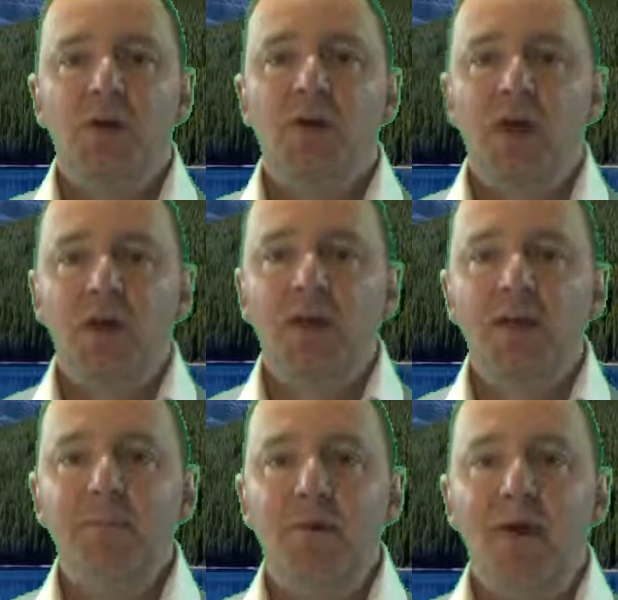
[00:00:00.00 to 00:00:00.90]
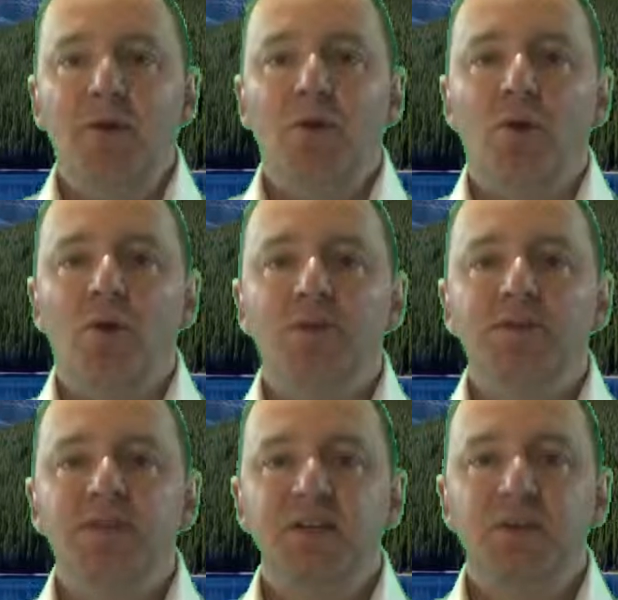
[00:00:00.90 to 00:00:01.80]
not a better
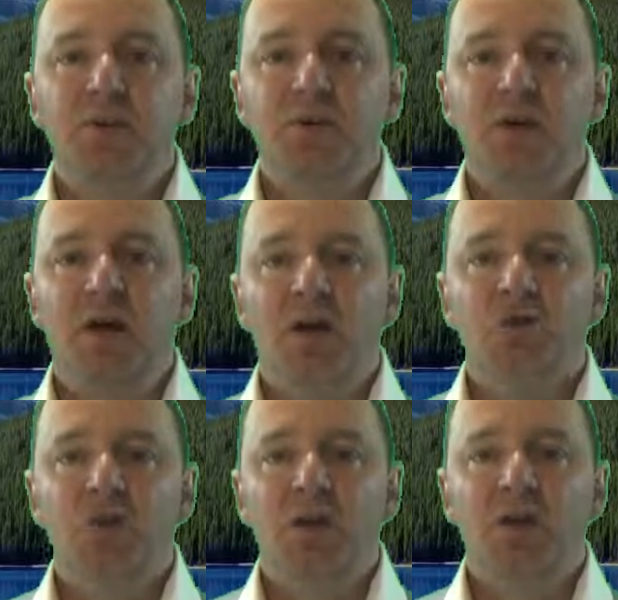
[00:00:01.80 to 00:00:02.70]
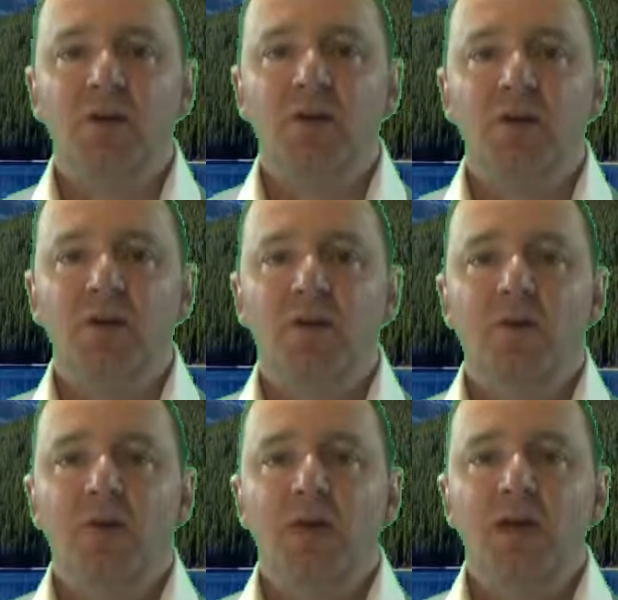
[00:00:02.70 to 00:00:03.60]
singular country,
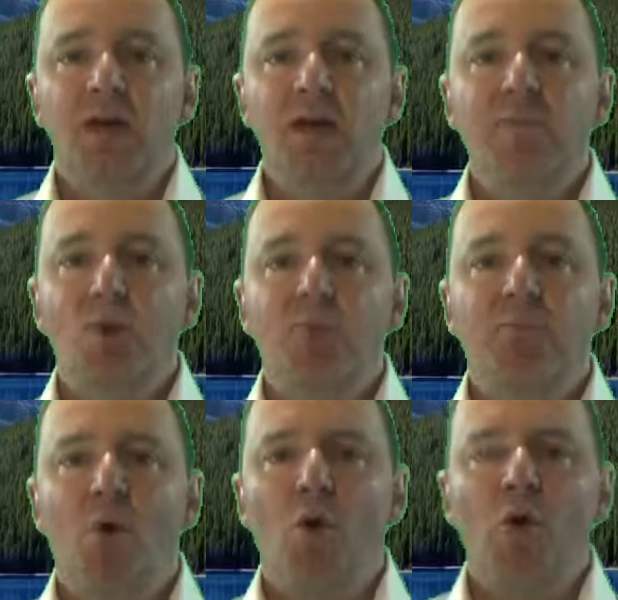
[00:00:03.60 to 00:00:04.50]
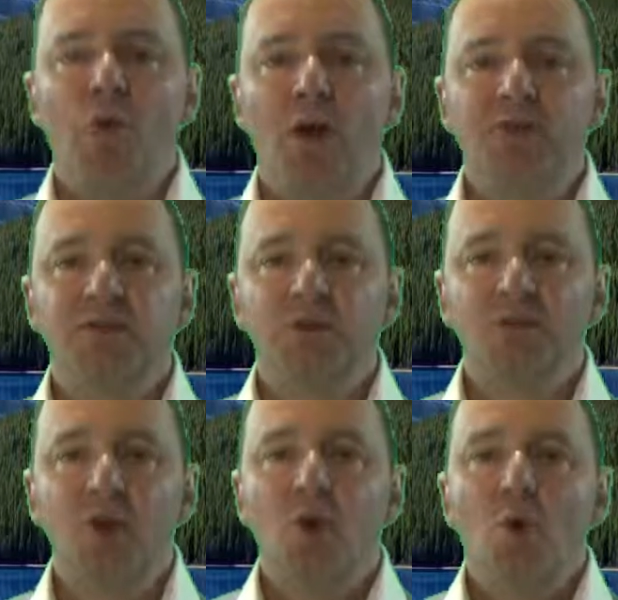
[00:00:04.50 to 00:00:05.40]
a more polarized
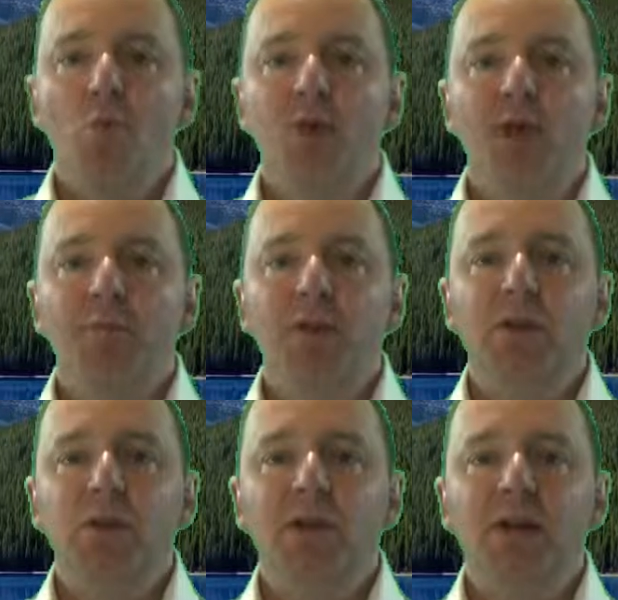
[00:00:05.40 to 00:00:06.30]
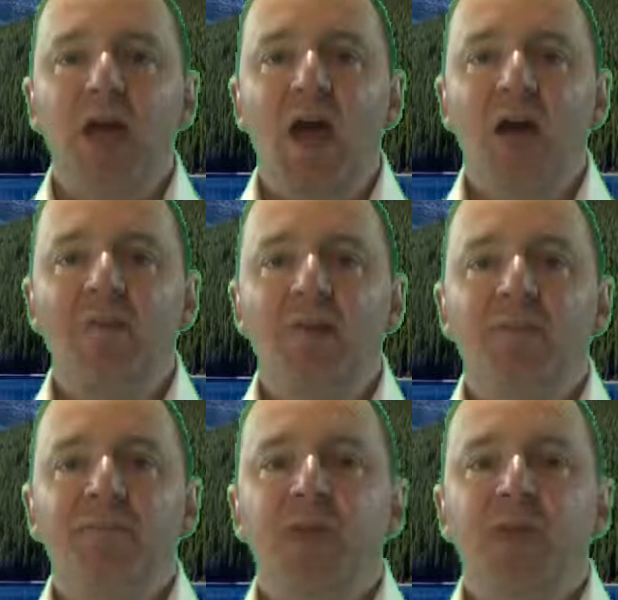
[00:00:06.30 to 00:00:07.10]
country, we got to be looking at having